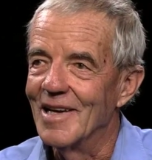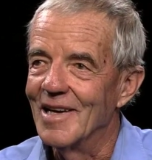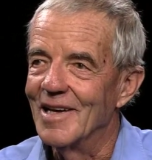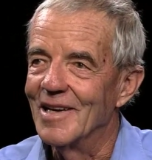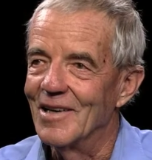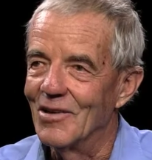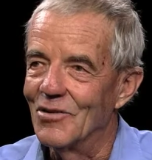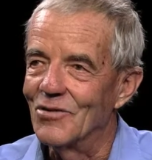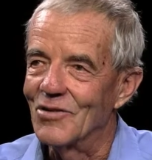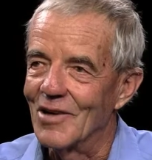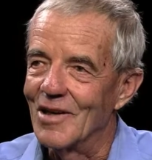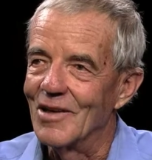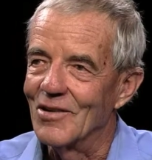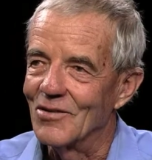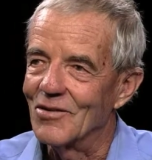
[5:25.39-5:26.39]
is,
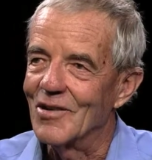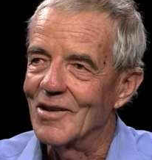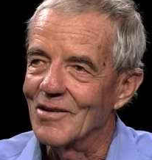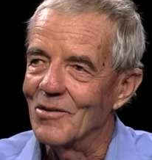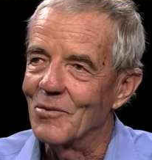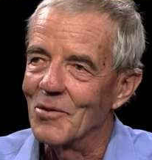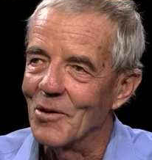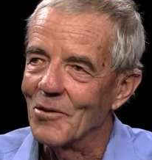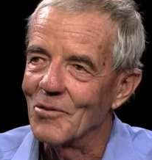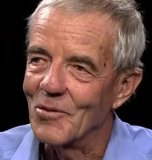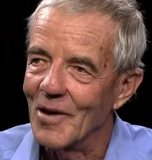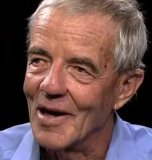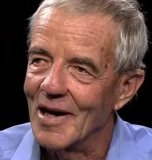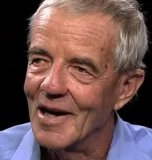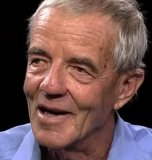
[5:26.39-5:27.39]
is that the Rio
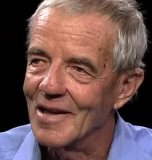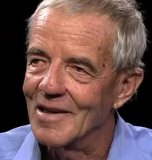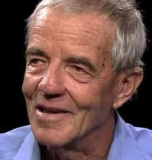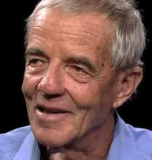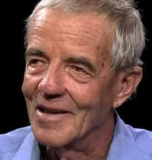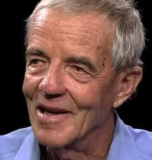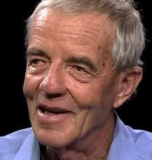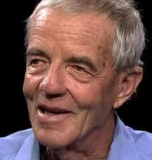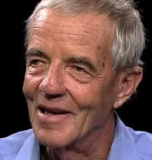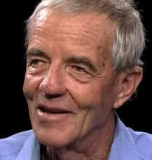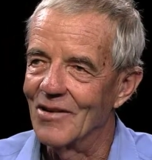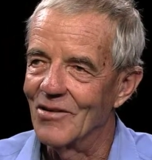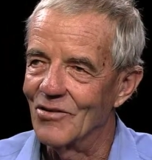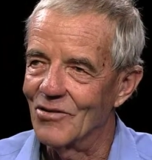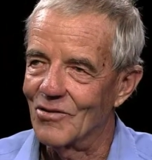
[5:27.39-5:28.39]
Grande
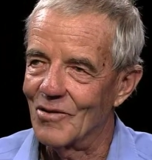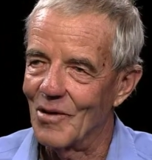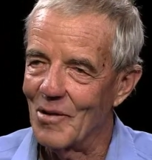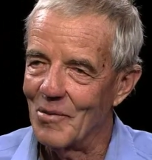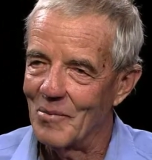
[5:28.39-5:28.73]
is